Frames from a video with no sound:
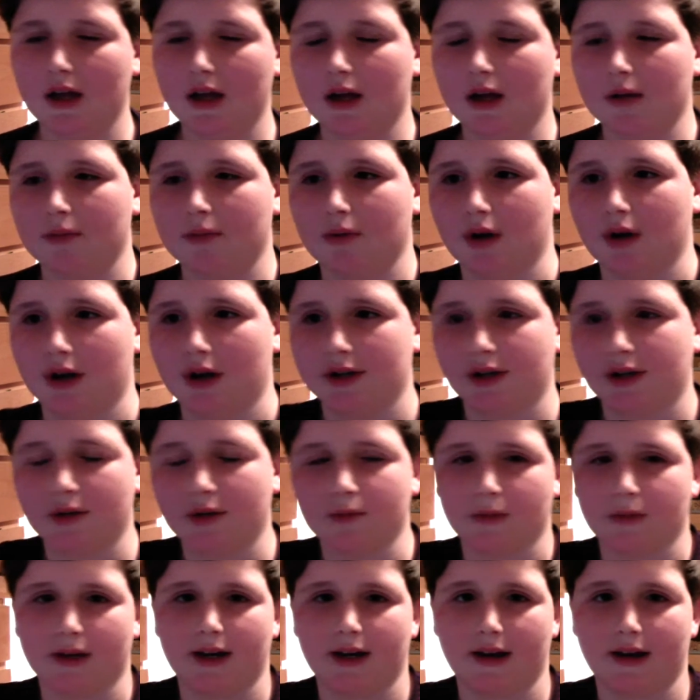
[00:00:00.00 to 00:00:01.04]
Well, I don't
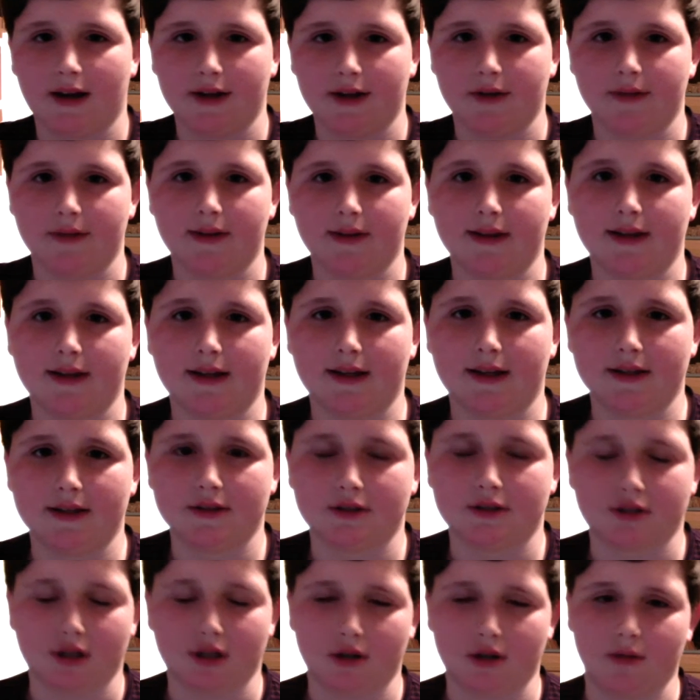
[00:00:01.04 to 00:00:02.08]
really like doing that,
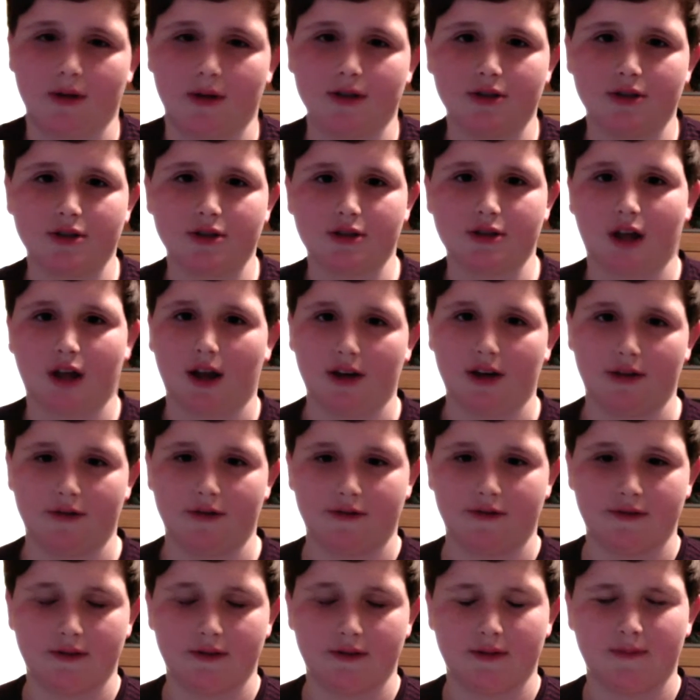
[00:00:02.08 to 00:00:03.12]
so I just kind
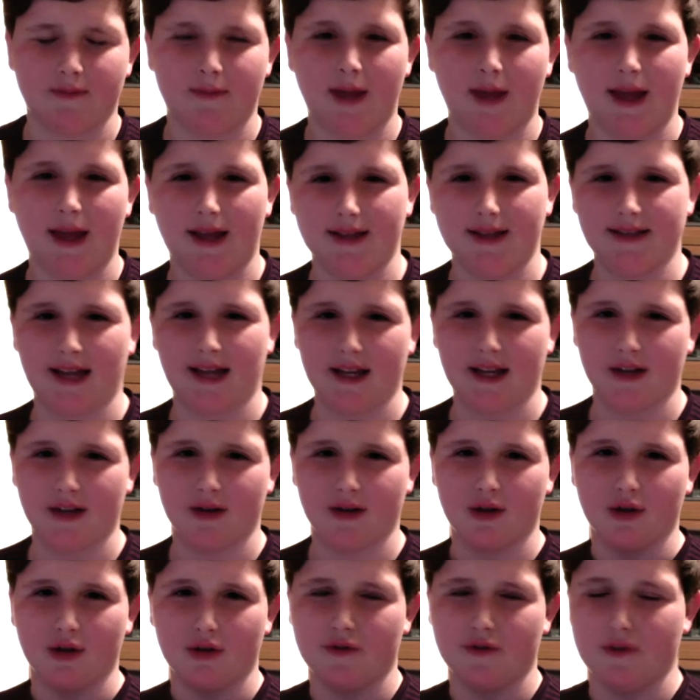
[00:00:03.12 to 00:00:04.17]
of pick, take a
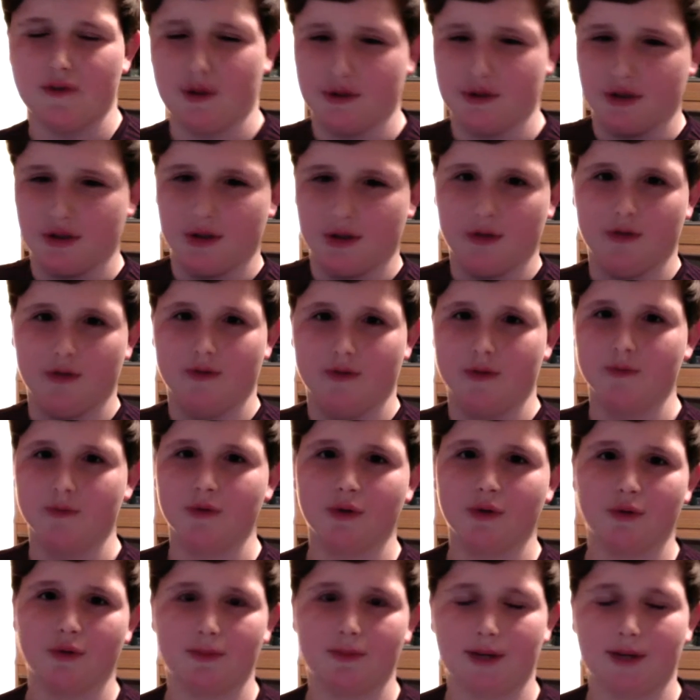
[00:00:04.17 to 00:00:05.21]
good photo of the
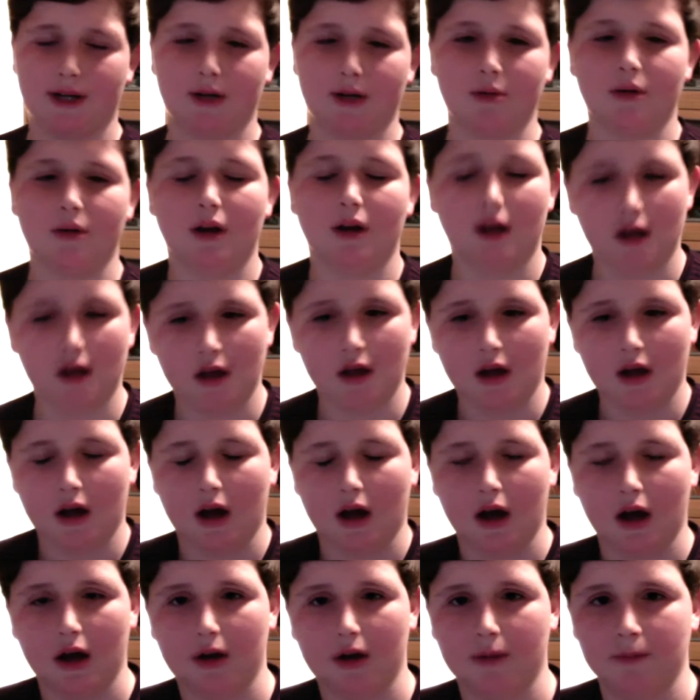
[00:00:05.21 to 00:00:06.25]
room now.
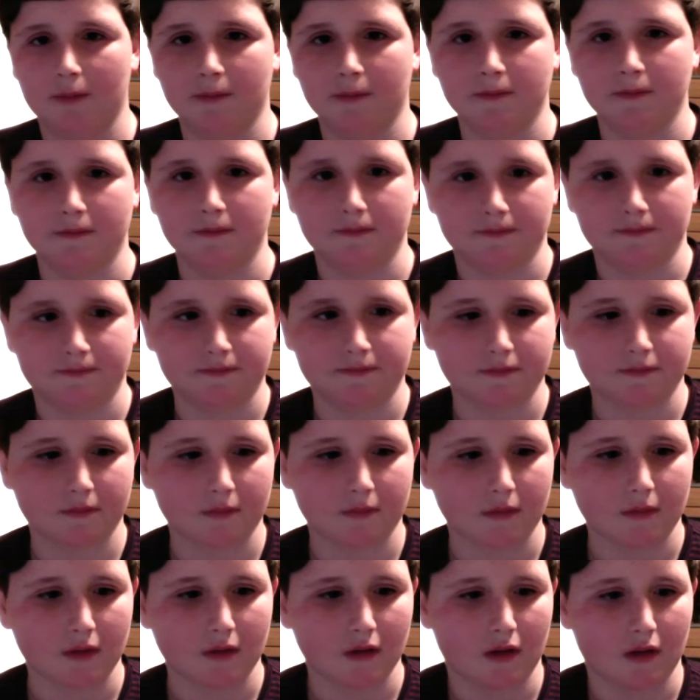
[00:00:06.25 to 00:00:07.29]
Um,
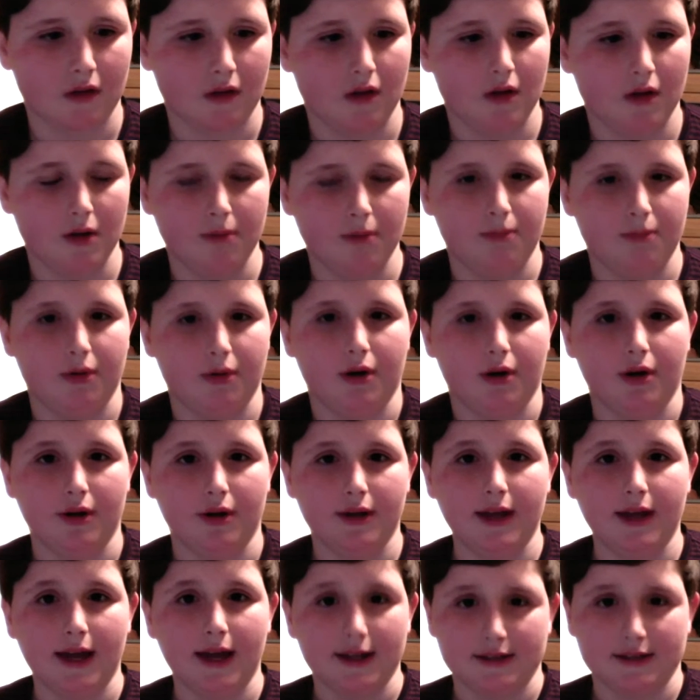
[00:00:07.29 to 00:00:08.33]
but
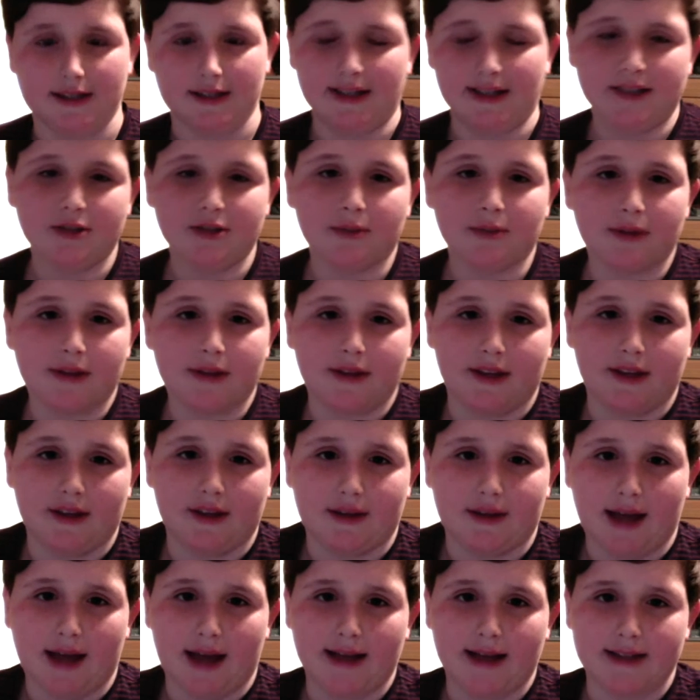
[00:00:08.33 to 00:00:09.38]
yeah, that is something that you
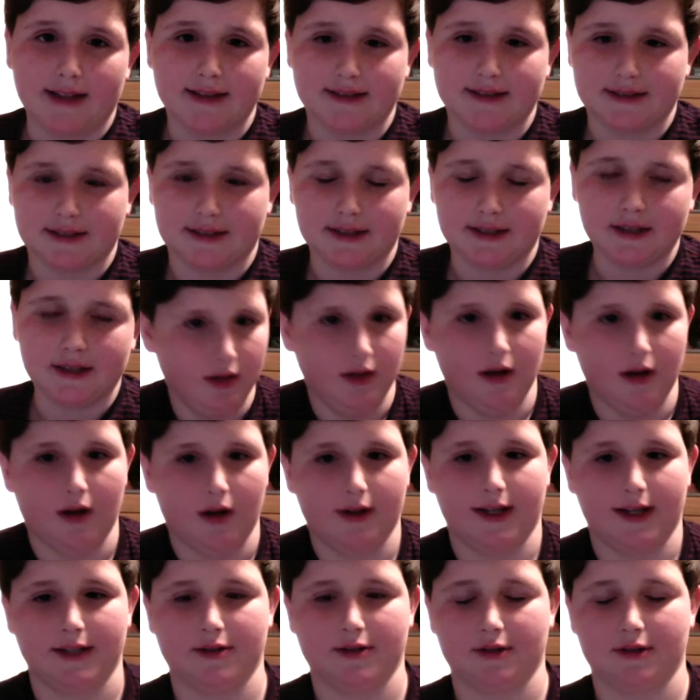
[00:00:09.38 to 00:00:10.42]
can consider.
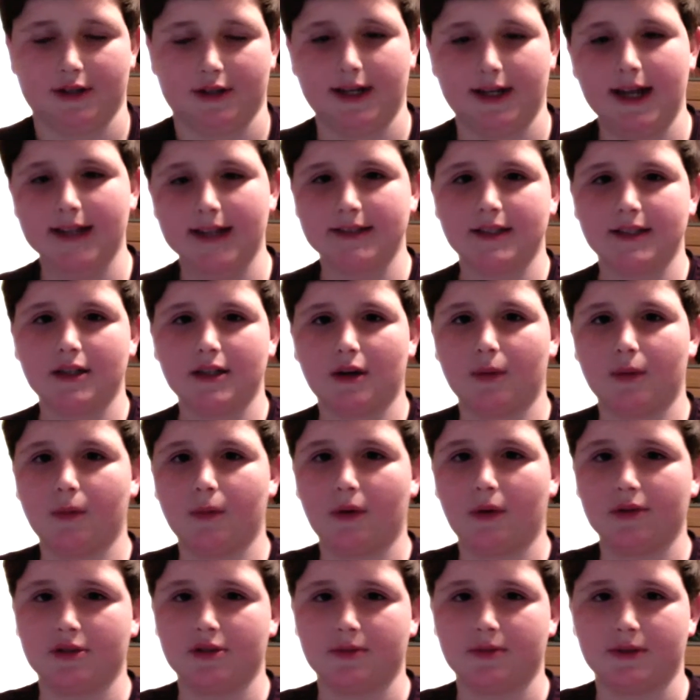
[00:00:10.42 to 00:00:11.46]
Okay, so the next thing I'm
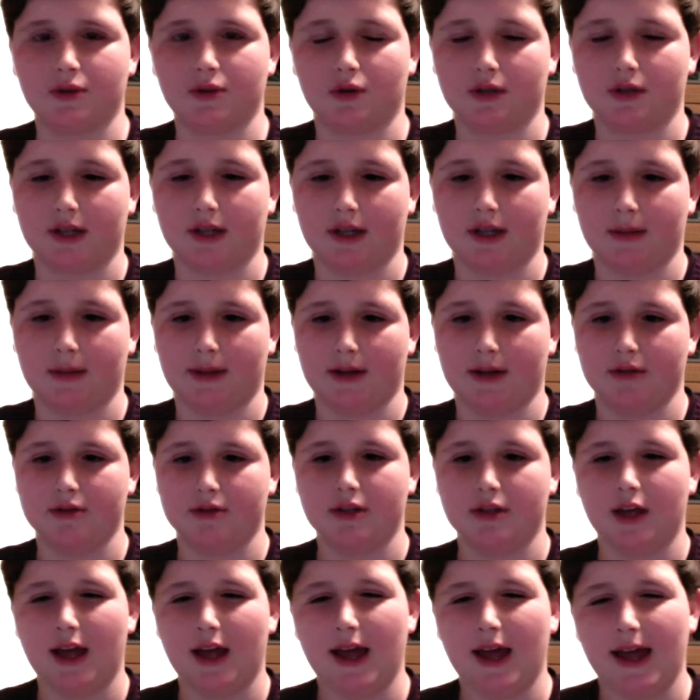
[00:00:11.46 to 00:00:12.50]
going to be talking about
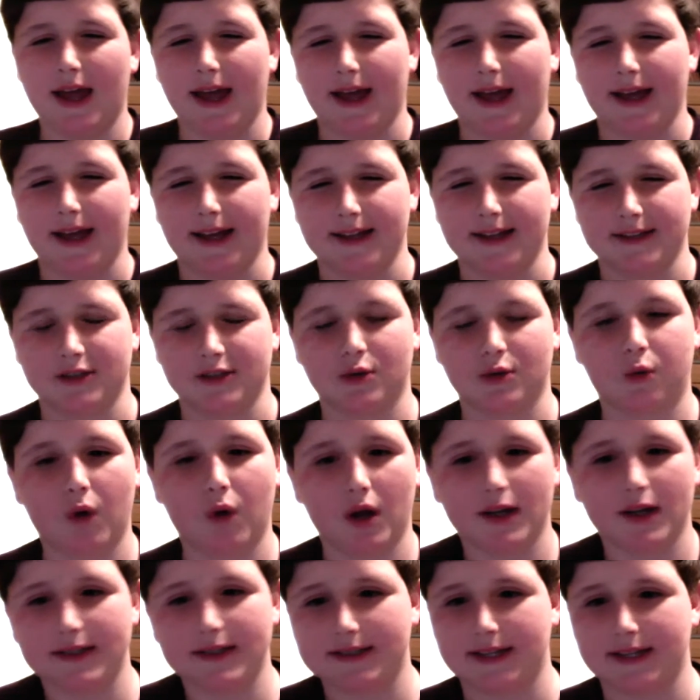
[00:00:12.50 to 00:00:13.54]
is
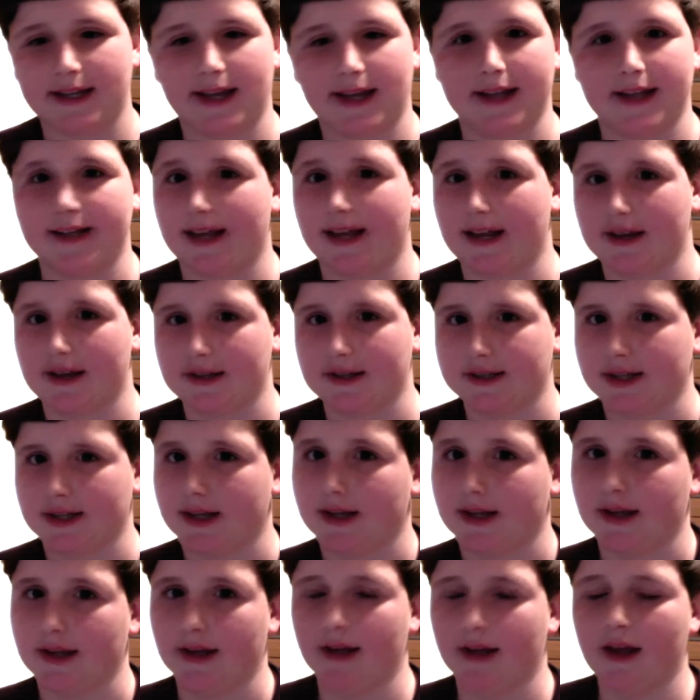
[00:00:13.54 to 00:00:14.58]
quality and editing.